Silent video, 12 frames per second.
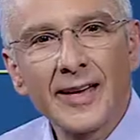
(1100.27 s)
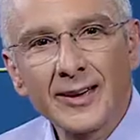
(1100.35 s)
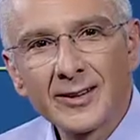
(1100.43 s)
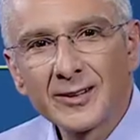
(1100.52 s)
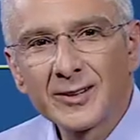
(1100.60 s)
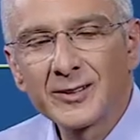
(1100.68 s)
That
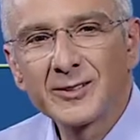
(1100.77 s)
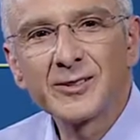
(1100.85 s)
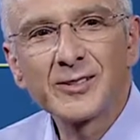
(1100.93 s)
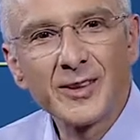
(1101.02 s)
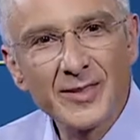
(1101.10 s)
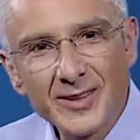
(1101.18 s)

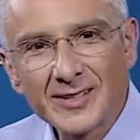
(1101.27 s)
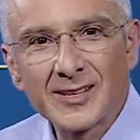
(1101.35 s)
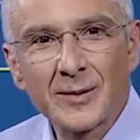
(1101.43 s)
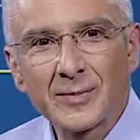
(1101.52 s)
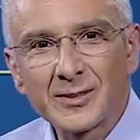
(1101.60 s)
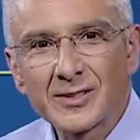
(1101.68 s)
concludes this
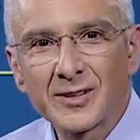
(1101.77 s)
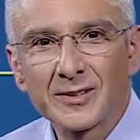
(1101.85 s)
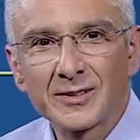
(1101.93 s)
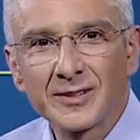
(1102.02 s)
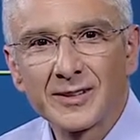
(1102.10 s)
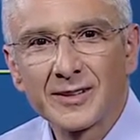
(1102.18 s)

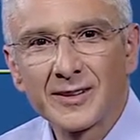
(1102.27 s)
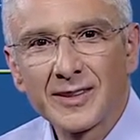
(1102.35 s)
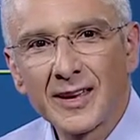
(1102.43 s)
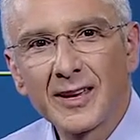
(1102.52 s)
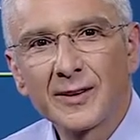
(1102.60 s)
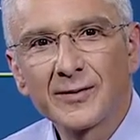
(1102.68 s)
episode.
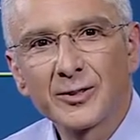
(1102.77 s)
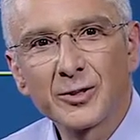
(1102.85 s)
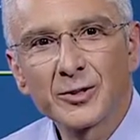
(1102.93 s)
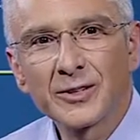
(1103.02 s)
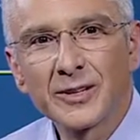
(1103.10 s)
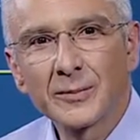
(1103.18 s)
Thank you for
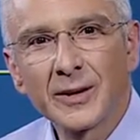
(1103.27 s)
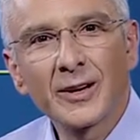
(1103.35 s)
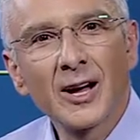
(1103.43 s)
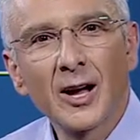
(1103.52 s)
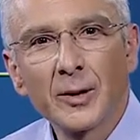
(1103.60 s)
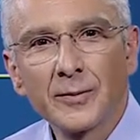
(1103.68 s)
joining me, and
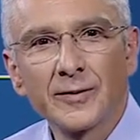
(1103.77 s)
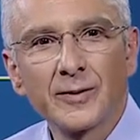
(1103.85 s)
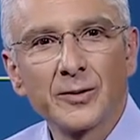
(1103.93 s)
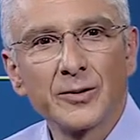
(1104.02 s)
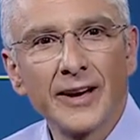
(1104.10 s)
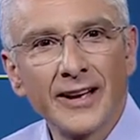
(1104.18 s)
I hope you
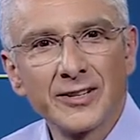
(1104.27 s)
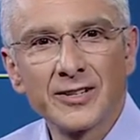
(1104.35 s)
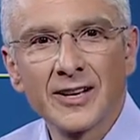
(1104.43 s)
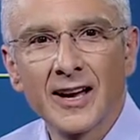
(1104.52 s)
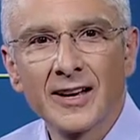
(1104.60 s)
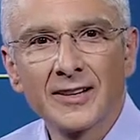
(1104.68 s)
feel
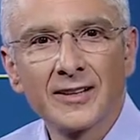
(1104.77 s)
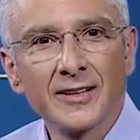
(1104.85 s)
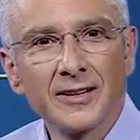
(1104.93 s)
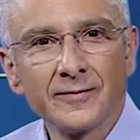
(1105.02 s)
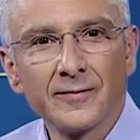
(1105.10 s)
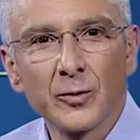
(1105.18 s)
educated
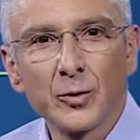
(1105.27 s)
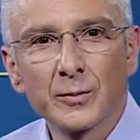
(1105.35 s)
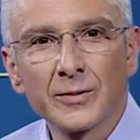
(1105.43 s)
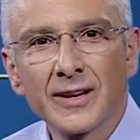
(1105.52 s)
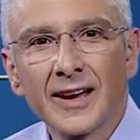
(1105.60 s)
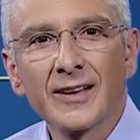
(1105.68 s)
and
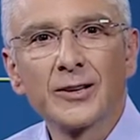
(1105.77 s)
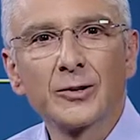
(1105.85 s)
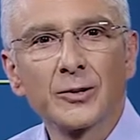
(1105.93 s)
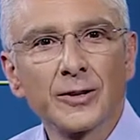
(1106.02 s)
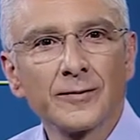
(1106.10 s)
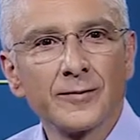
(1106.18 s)
informed, and you're
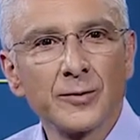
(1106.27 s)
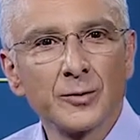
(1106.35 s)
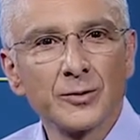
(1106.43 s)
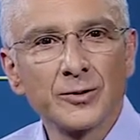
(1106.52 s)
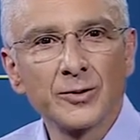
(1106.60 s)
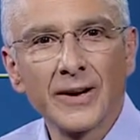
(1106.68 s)
looking
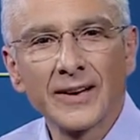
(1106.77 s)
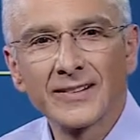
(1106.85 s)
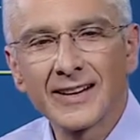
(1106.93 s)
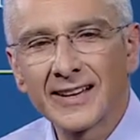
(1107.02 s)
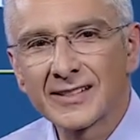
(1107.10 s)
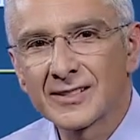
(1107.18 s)
forward to our
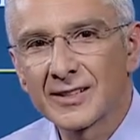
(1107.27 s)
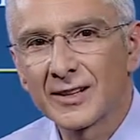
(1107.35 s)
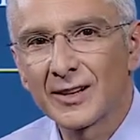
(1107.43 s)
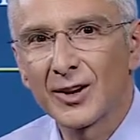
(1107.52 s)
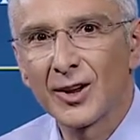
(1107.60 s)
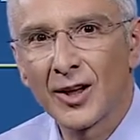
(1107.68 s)
next
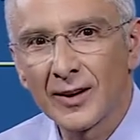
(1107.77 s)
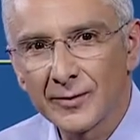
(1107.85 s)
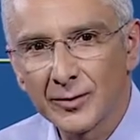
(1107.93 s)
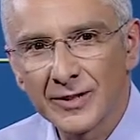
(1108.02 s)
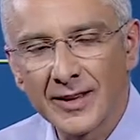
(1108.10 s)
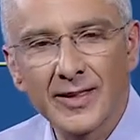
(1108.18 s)
life
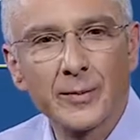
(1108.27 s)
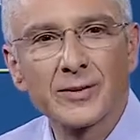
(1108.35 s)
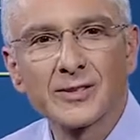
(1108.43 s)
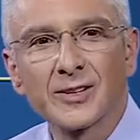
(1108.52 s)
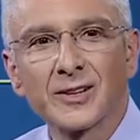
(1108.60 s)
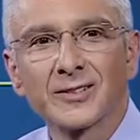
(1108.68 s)
or death
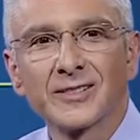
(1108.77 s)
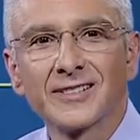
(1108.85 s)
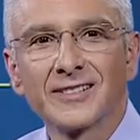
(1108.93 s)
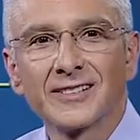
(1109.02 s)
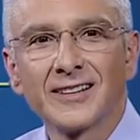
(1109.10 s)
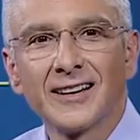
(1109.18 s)
episode.
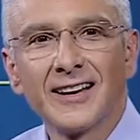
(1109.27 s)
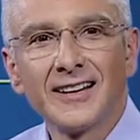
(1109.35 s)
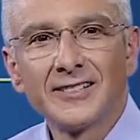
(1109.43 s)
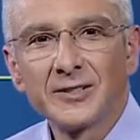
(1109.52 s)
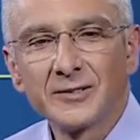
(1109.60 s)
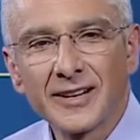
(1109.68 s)

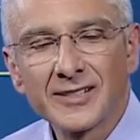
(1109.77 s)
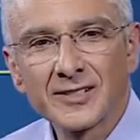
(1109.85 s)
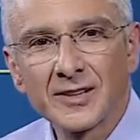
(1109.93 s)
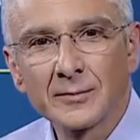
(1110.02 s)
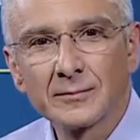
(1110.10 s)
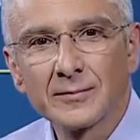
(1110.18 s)
Until next
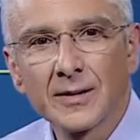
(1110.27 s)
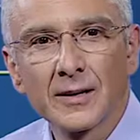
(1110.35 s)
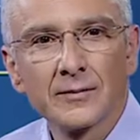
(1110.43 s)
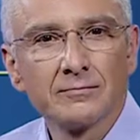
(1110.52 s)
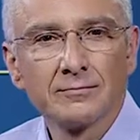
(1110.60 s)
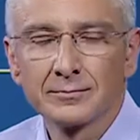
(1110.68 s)
time,
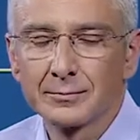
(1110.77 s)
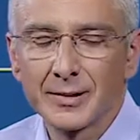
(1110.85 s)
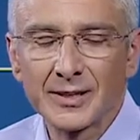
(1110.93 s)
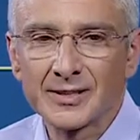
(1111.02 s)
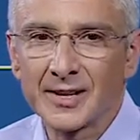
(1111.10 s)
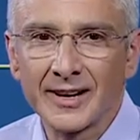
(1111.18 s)

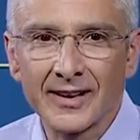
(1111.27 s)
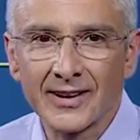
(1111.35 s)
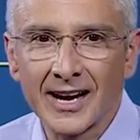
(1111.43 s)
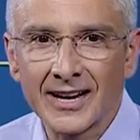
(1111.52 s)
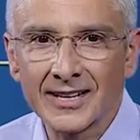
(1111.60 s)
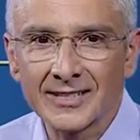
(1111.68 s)
please don't have a
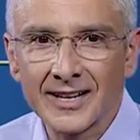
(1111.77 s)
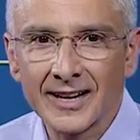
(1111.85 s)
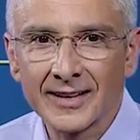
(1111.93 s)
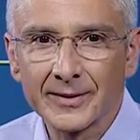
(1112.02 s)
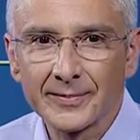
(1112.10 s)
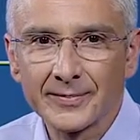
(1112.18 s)
heart attack.